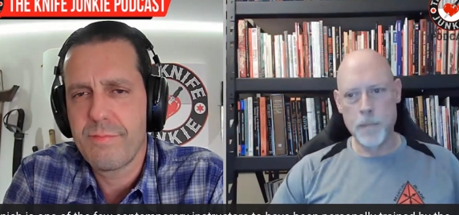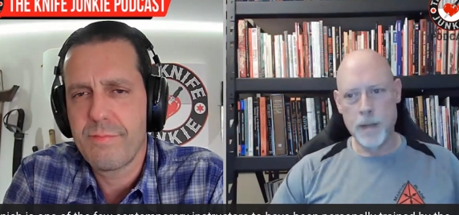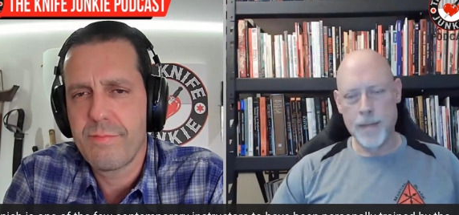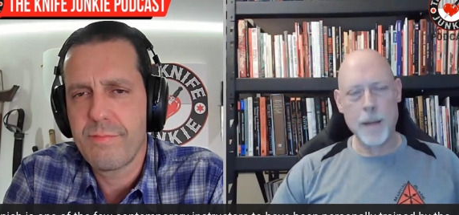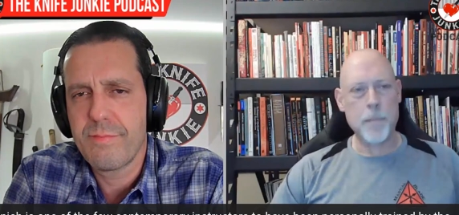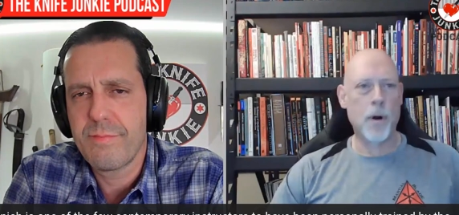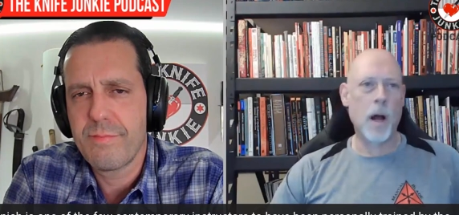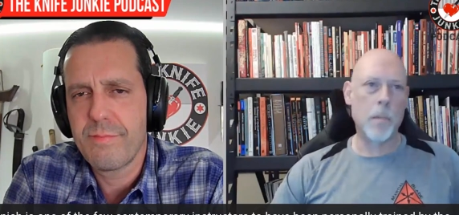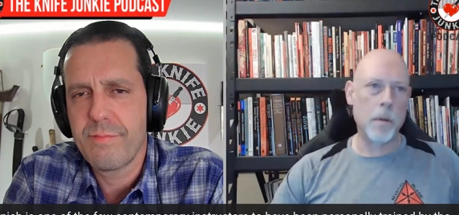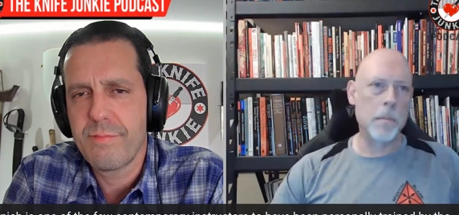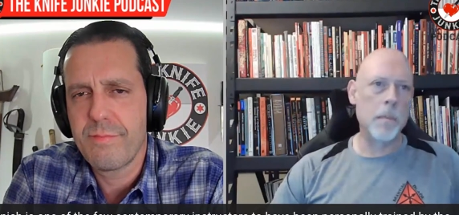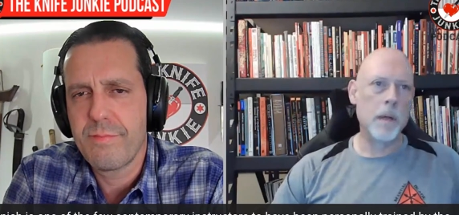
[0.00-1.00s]
Speaker 1: that
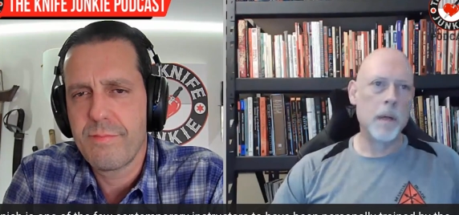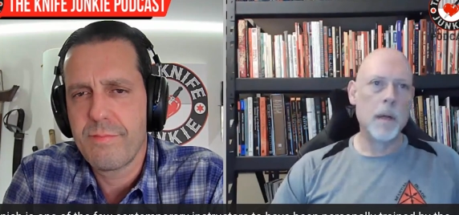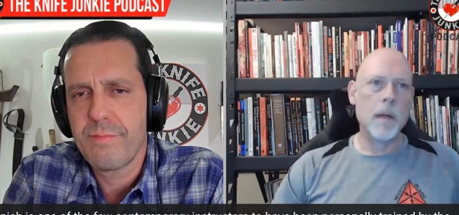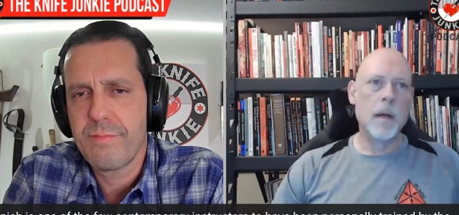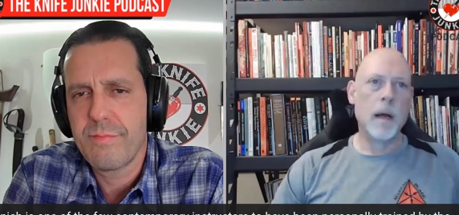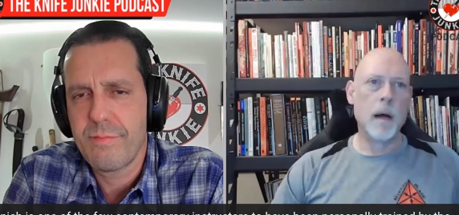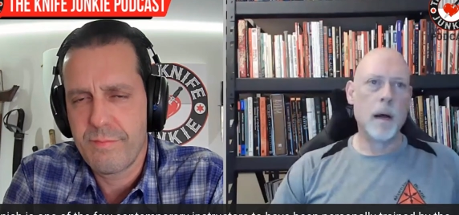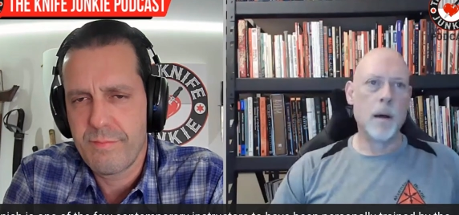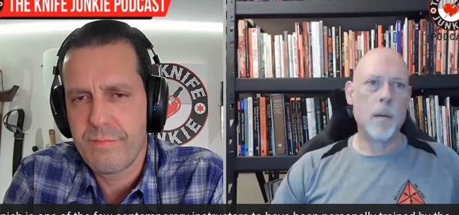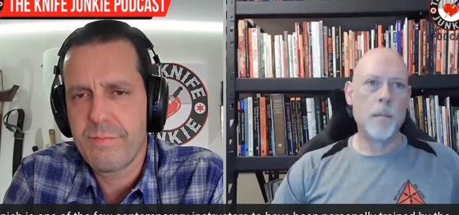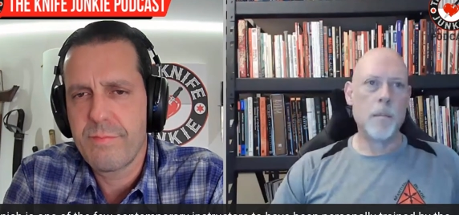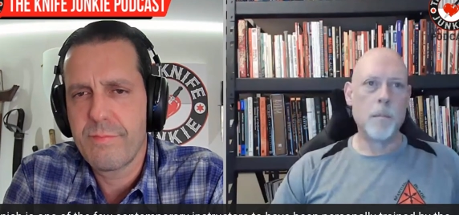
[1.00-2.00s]
problem.
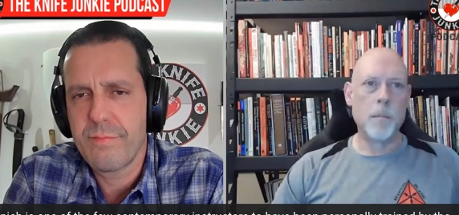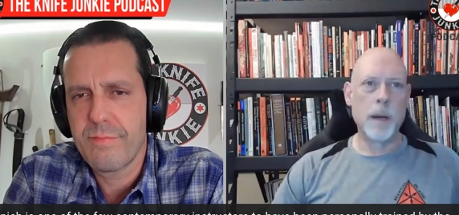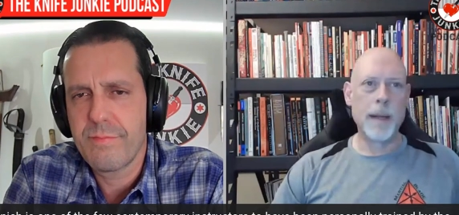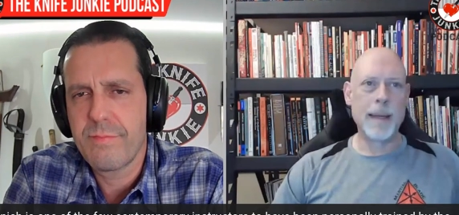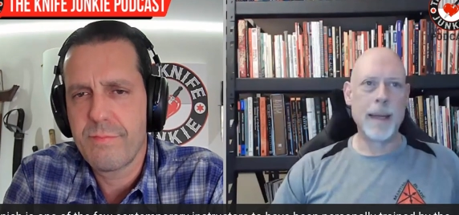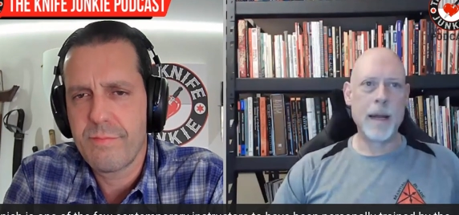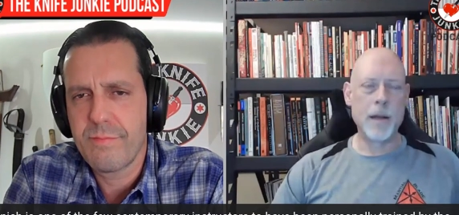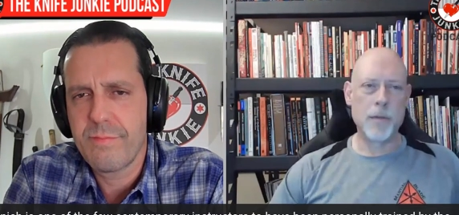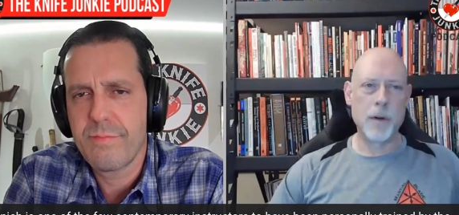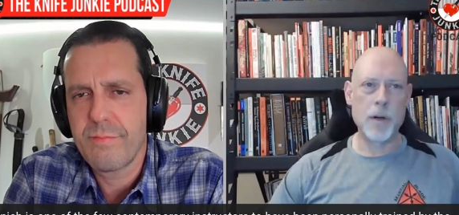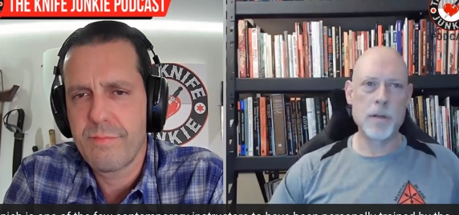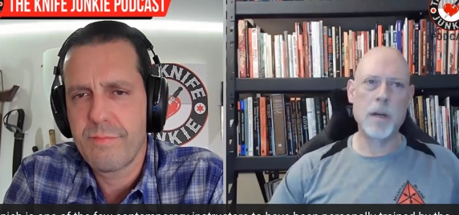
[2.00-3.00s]
But again, as
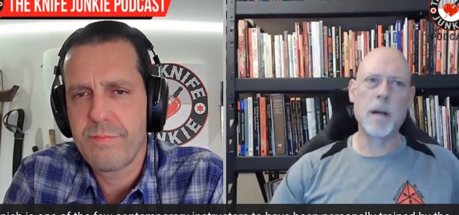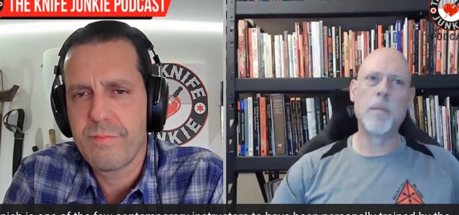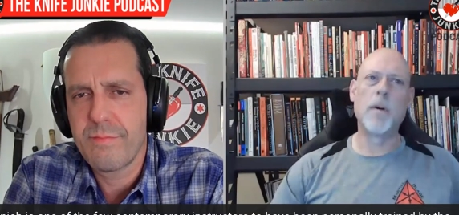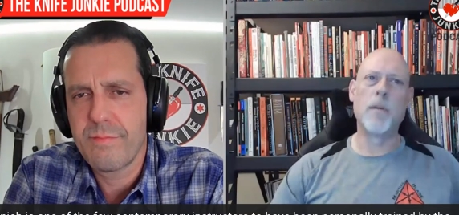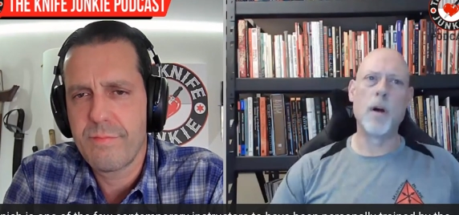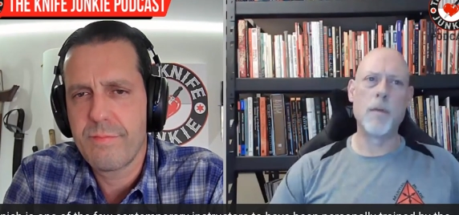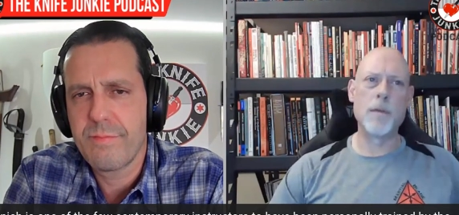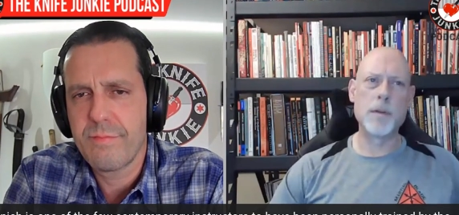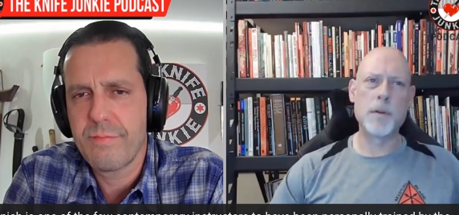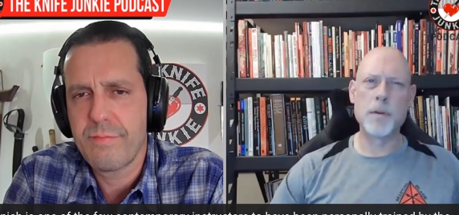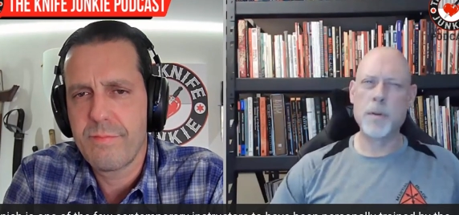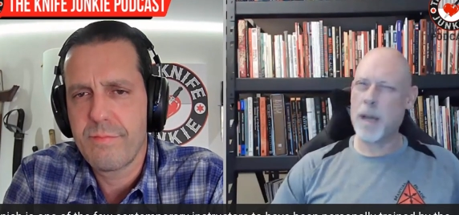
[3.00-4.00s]
far as the number of
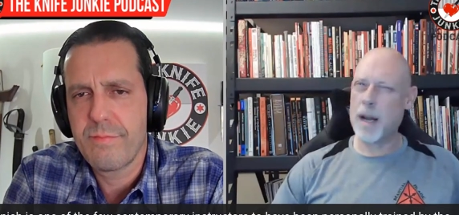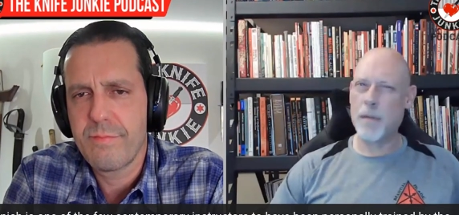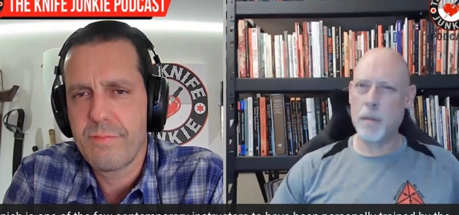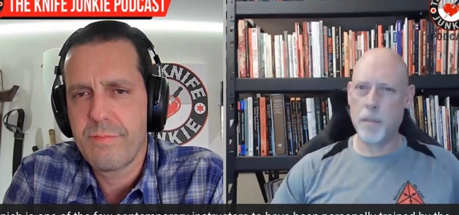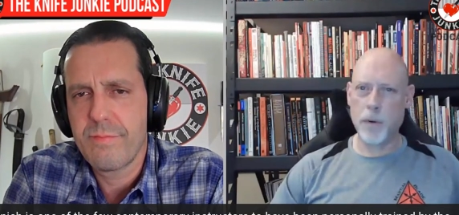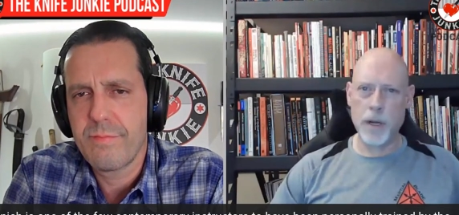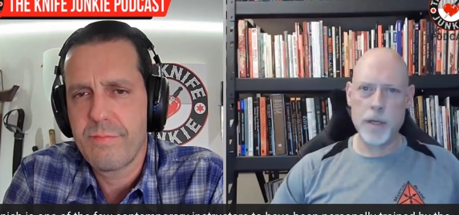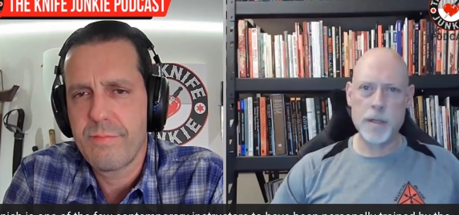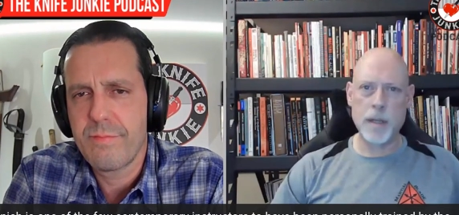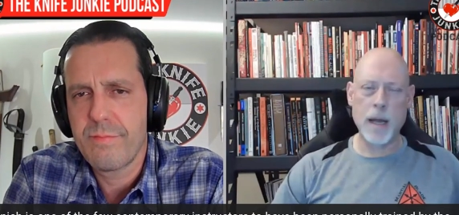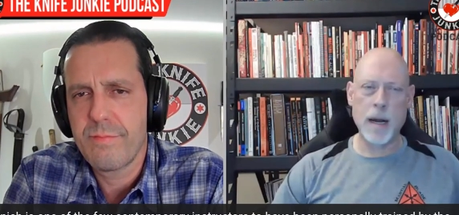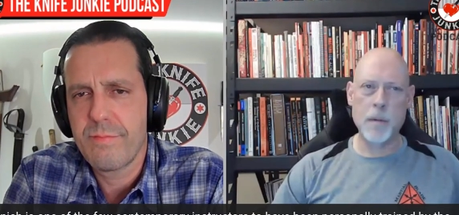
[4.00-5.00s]
officers who kind of embrace
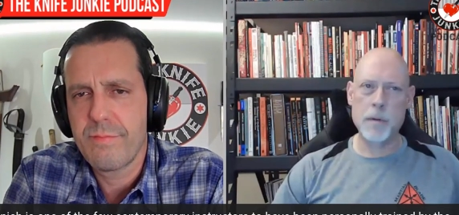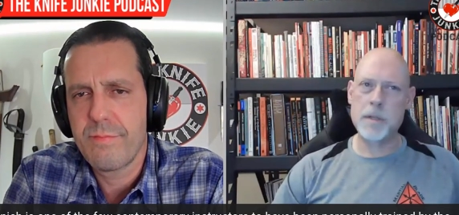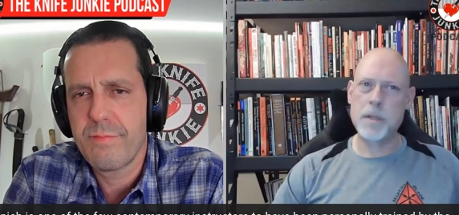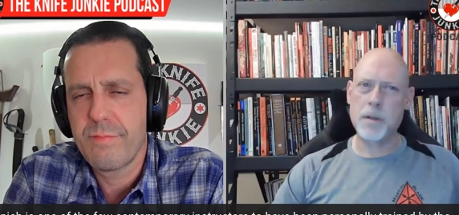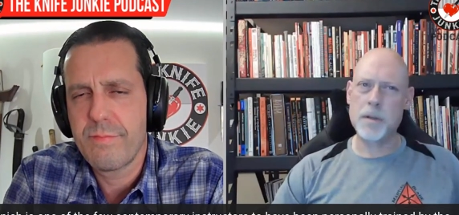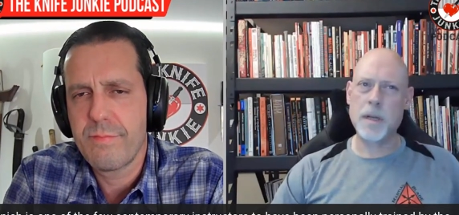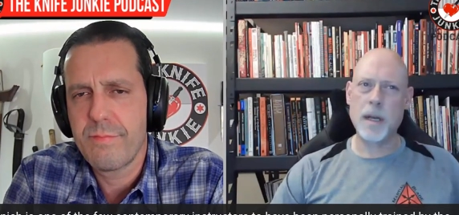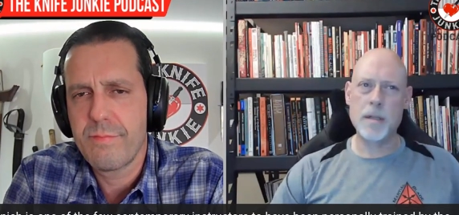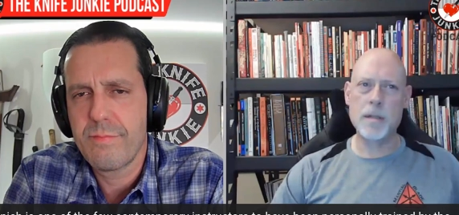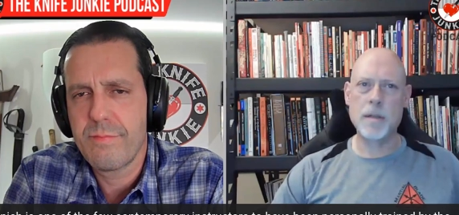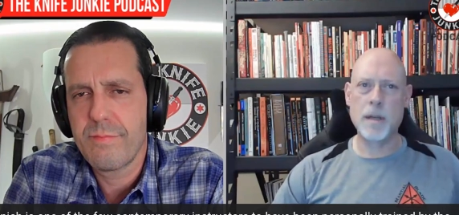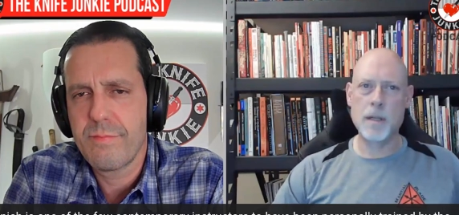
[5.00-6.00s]
that, I would still say
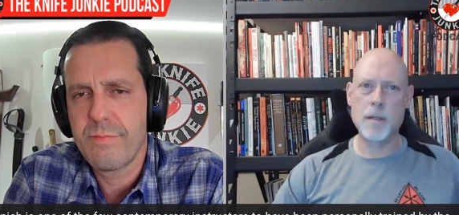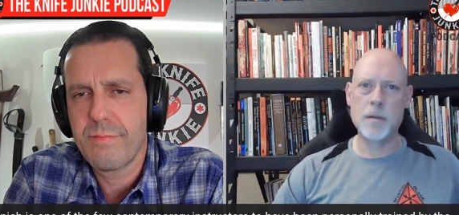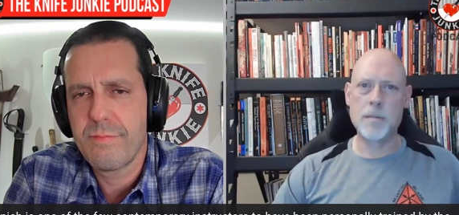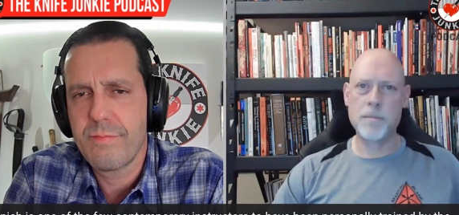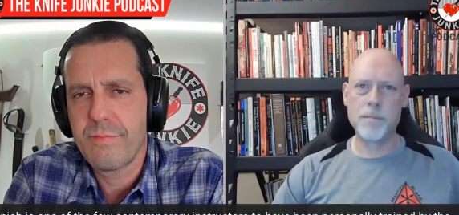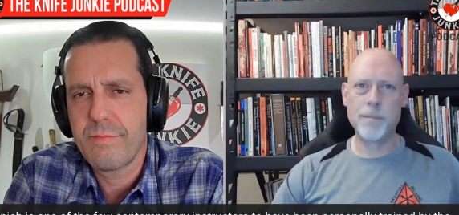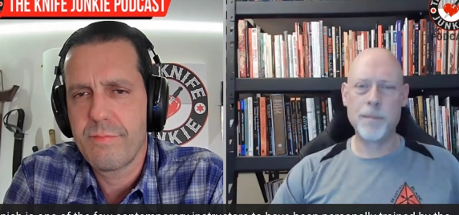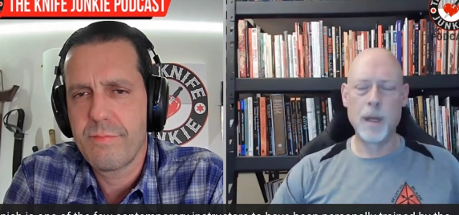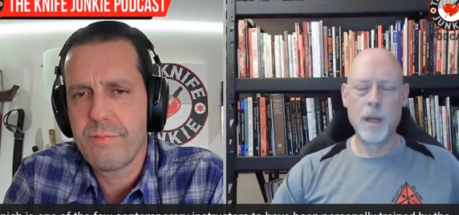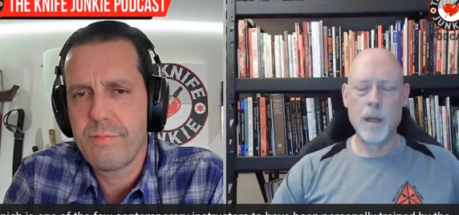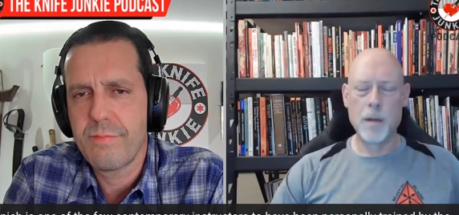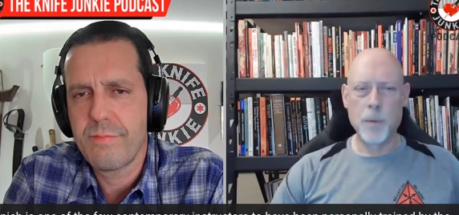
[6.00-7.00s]
it's
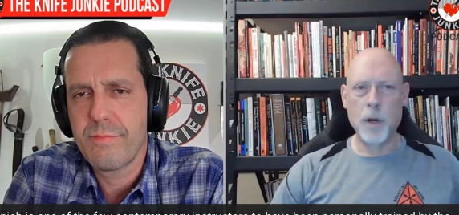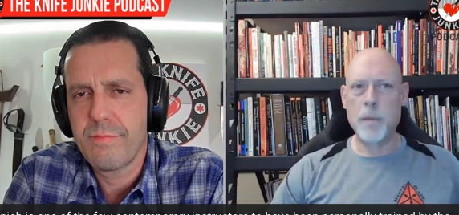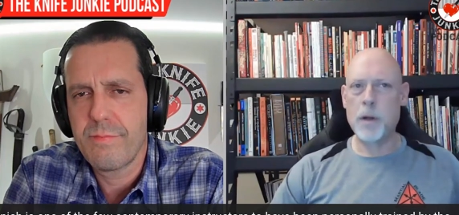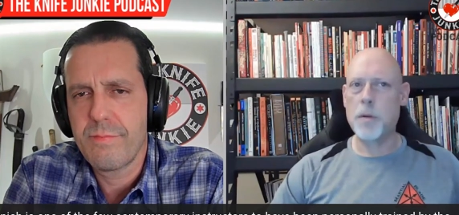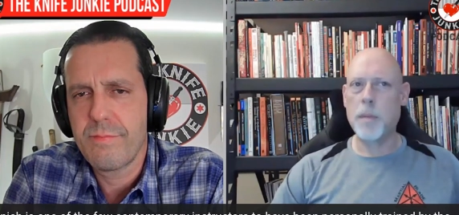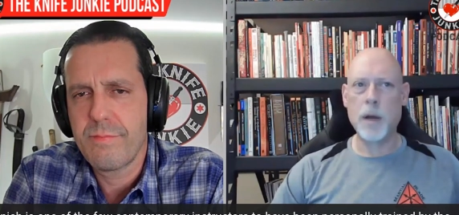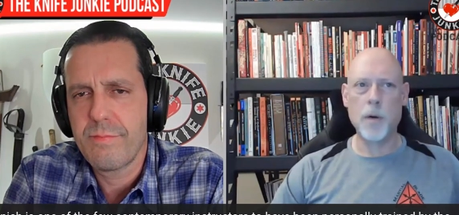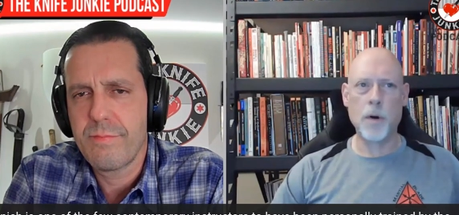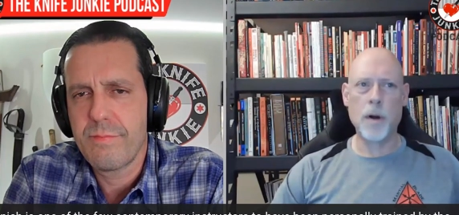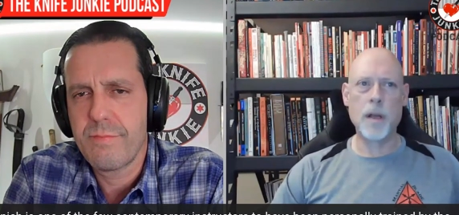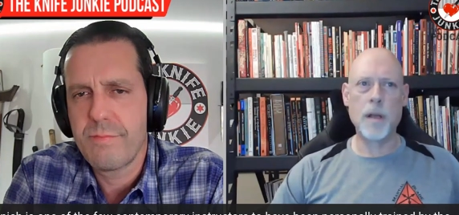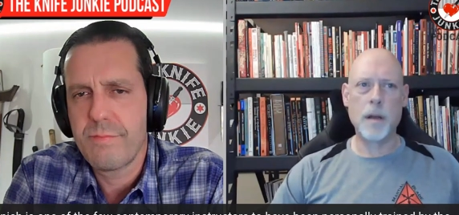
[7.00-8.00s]
pretty much a
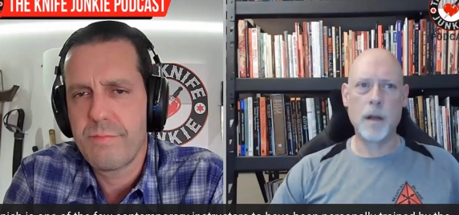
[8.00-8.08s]
minority.